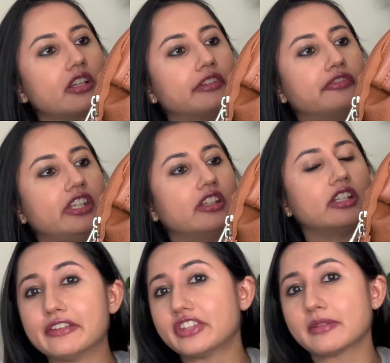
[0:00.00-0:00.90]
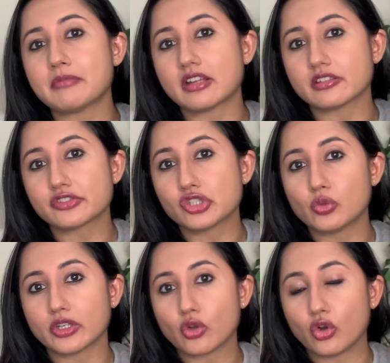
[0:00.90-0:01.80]
are vegan, if that matters to
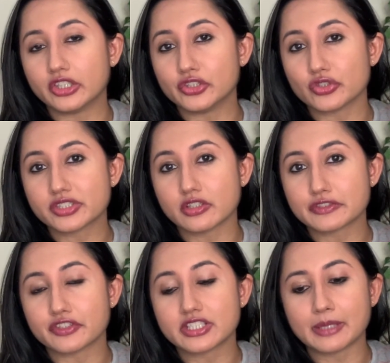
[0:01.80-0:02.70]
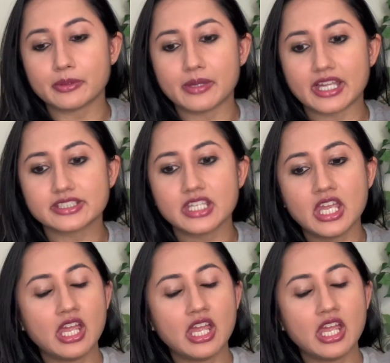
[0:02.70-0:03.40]
you at all in your search for diaper bags.